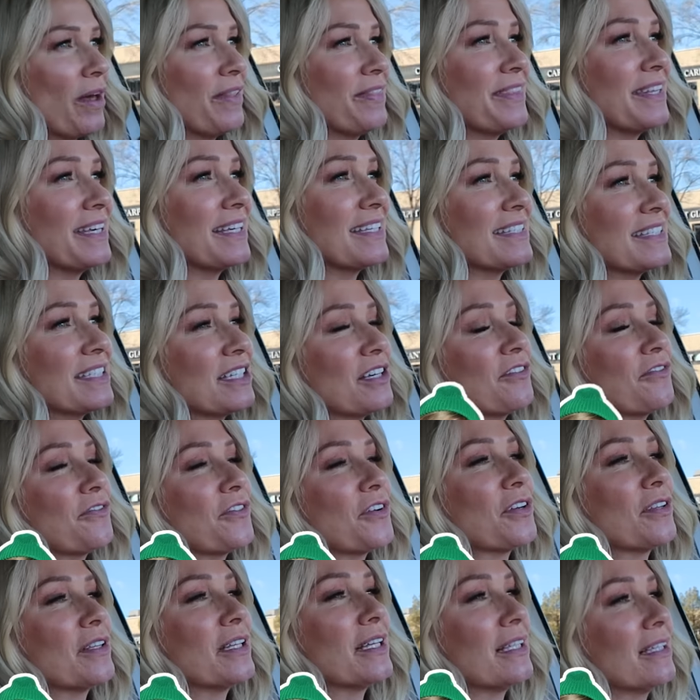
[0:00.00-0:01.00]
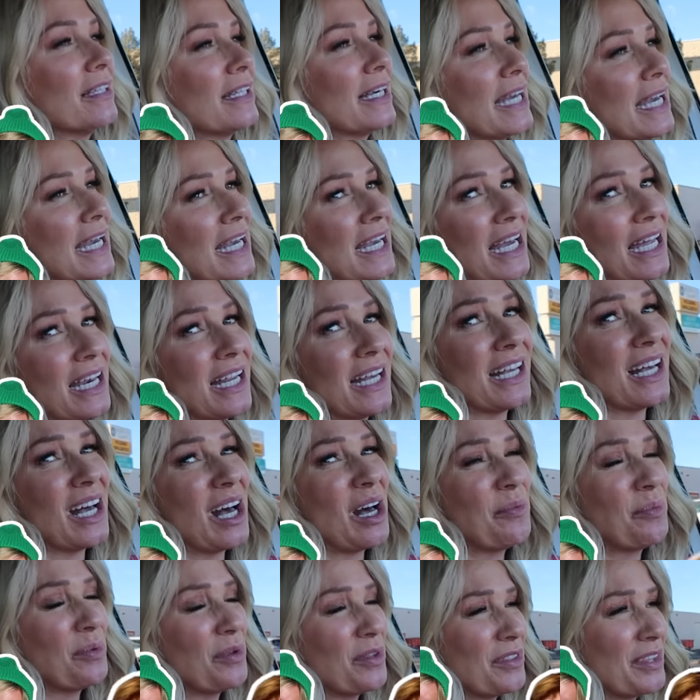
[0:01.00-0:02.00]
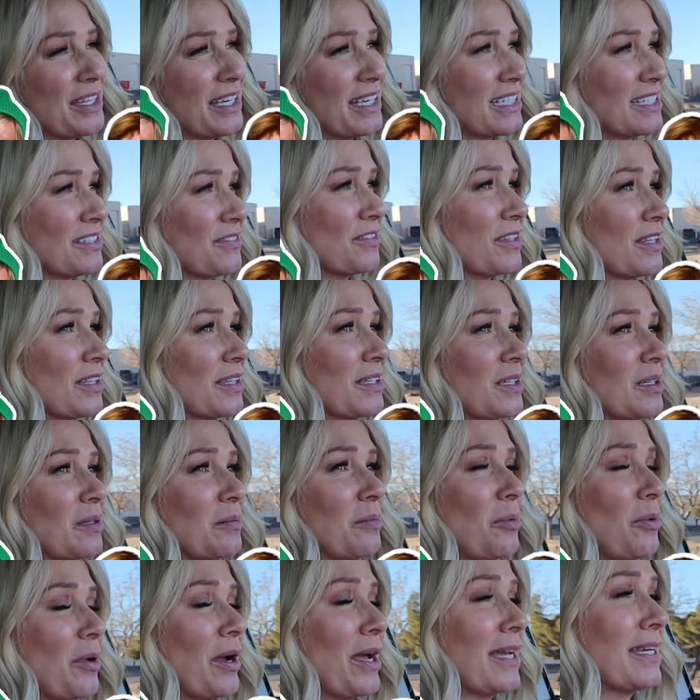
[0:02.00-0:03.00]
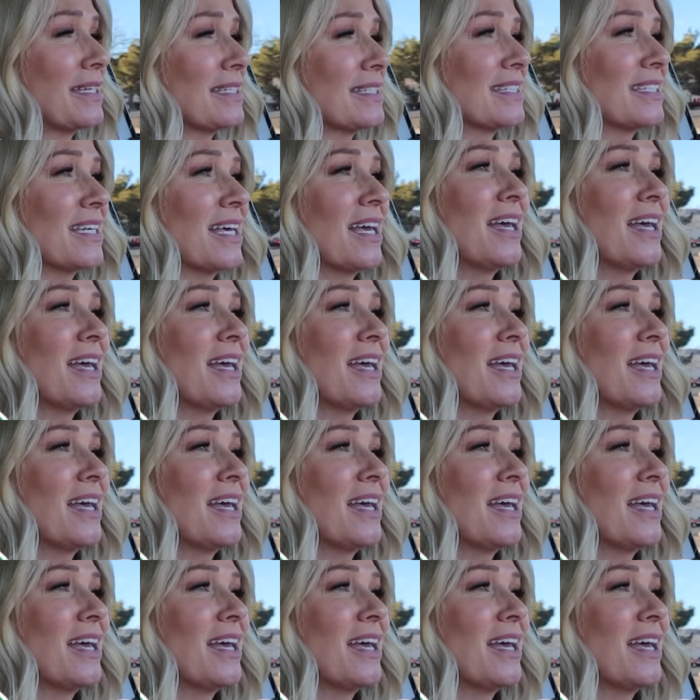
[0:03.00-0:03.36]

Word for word: one thing still for Lily, and a couple things for the little boys.